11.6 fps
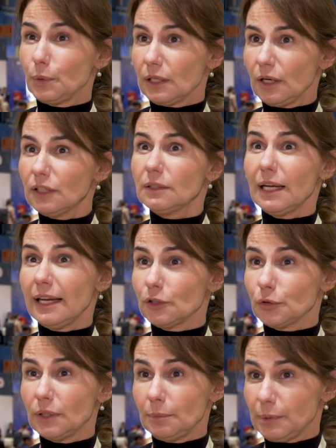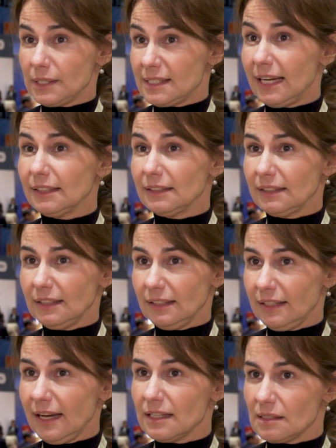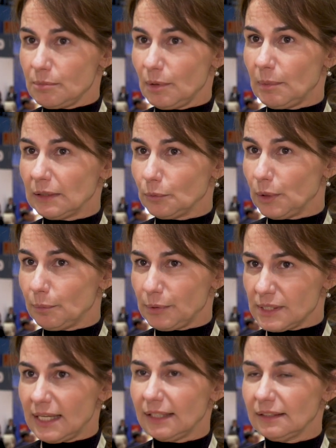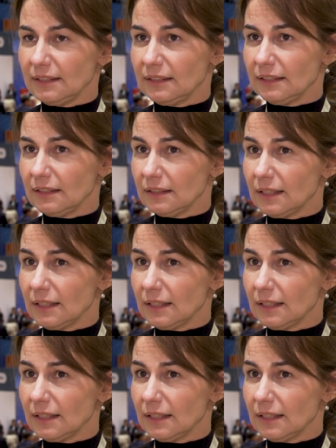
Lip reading: were not actually presented at ESMO but were presented in the